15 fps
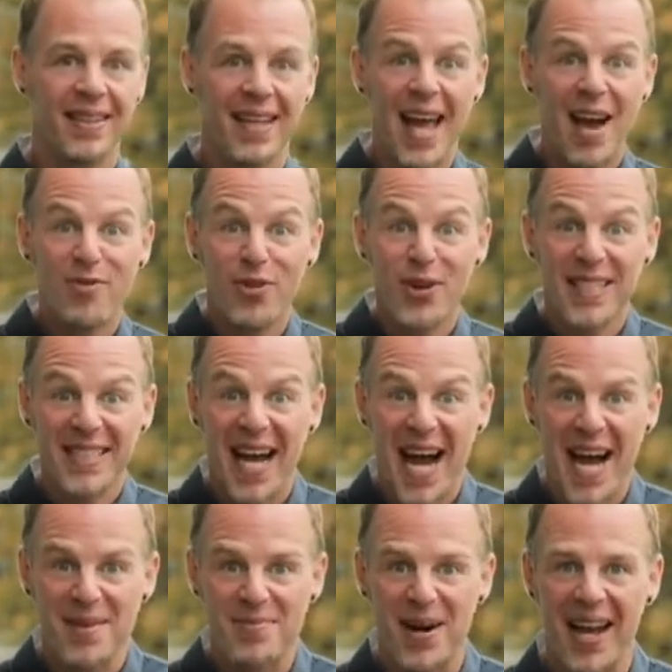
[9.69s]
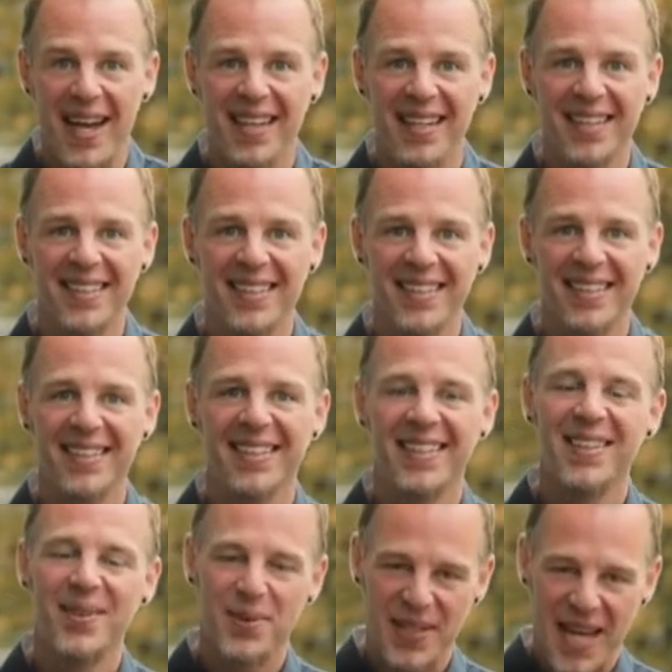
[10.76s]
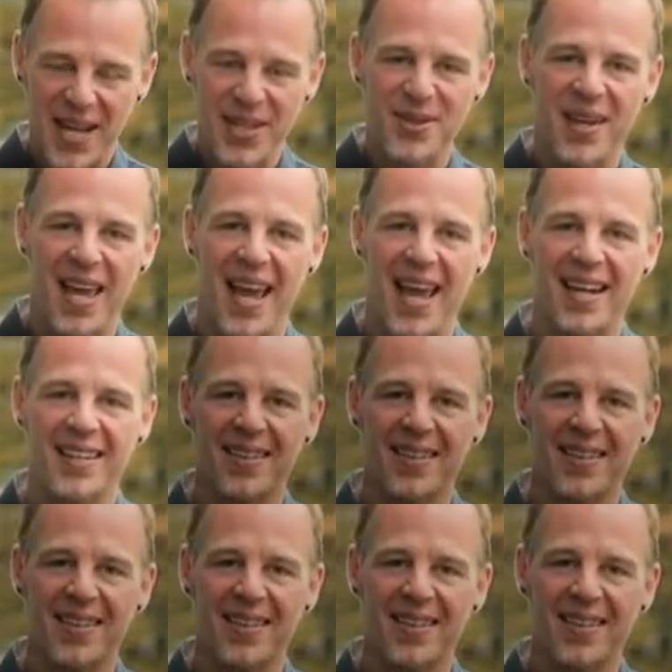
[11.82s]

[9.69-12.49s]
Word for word: Every time, right? Well, now you can.